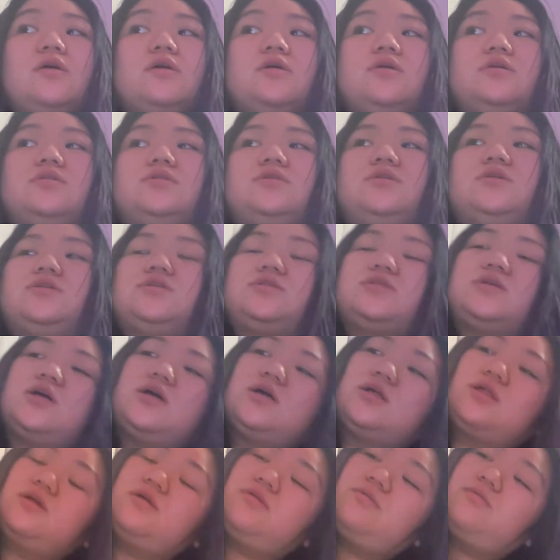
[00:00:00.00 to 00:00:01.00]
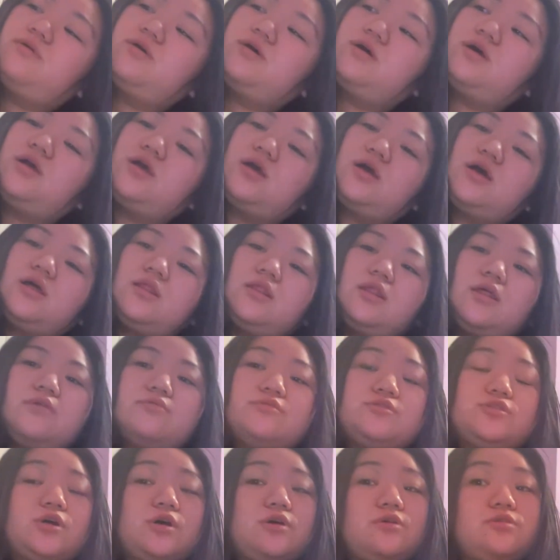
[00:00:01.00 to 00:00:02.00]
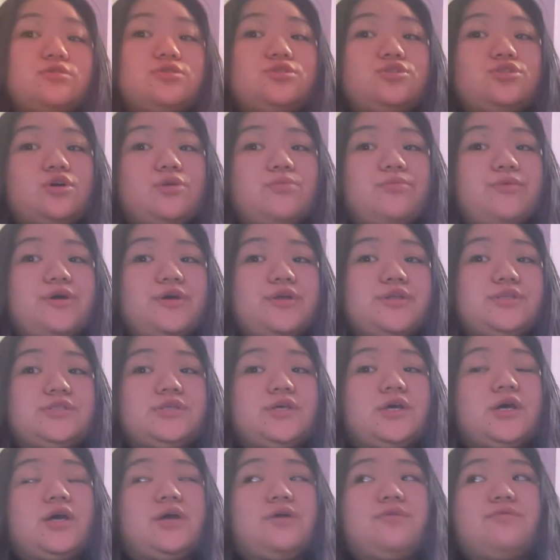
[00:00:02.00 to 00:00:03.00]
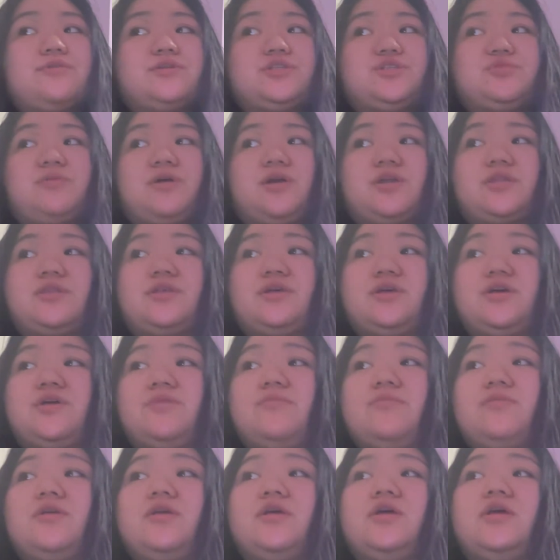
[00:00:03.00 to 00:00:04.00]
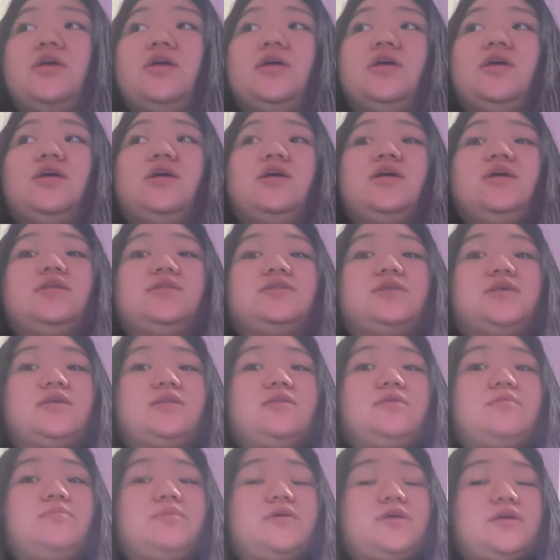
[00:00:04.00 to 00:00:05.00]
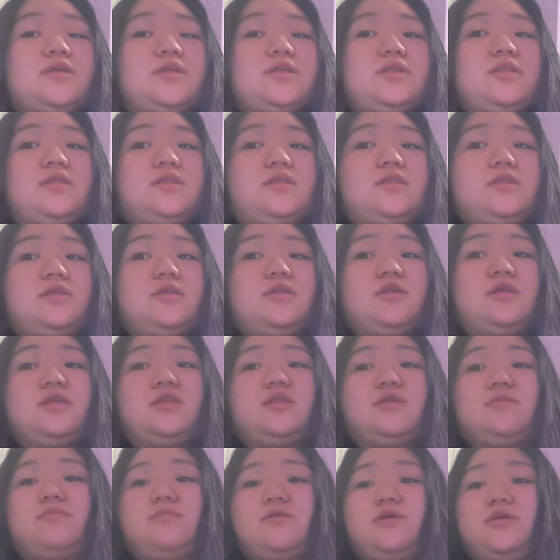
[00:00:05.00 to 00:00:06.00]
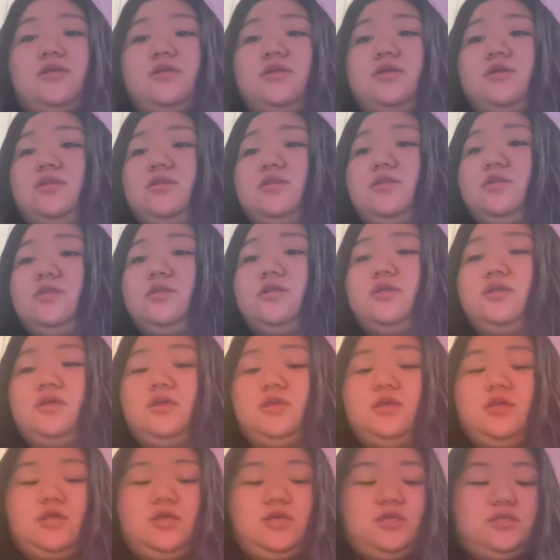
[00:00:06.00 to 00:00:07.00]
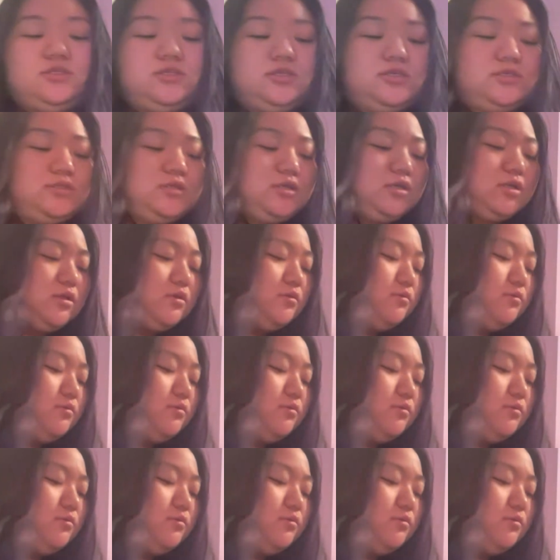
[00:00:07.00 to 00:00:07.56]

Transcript: So exactly why I love Charles so much. I respect him. He's an opinion. An opinion. So exactly